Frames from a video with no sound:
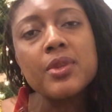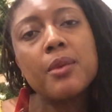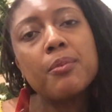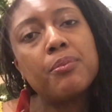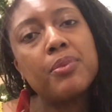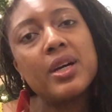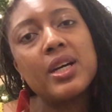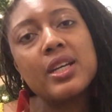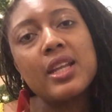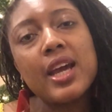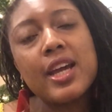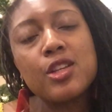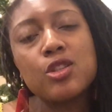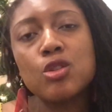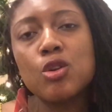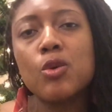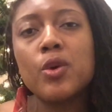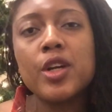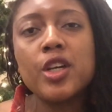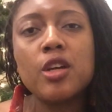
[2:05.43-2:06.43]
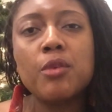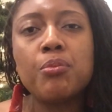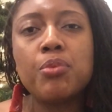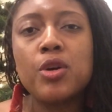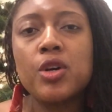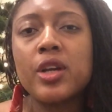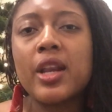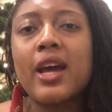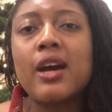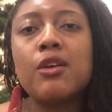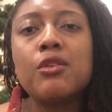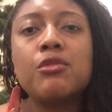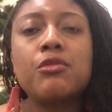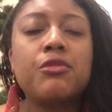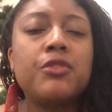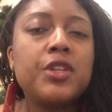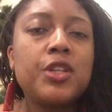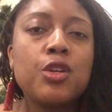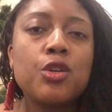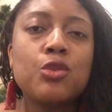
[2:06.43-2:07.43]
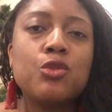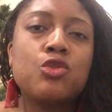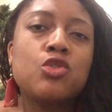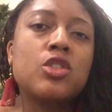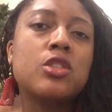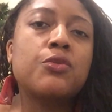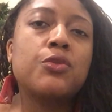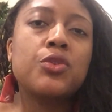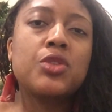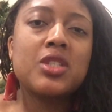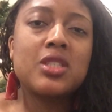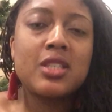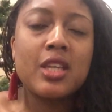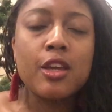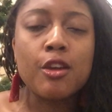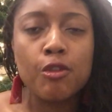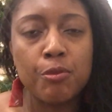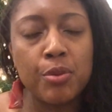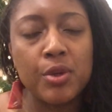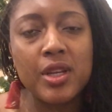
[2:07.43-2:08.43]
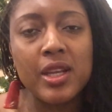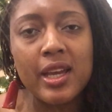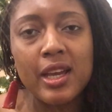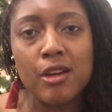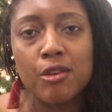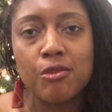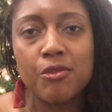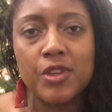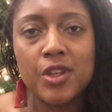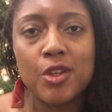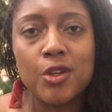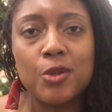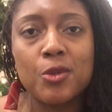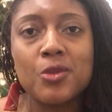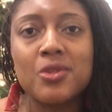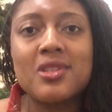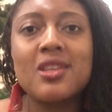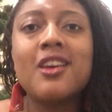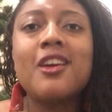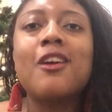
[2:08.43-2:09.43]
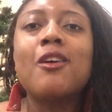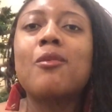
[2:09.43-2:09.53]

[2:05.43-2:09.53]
but I don't want to put out videos just for the sake of putting out videos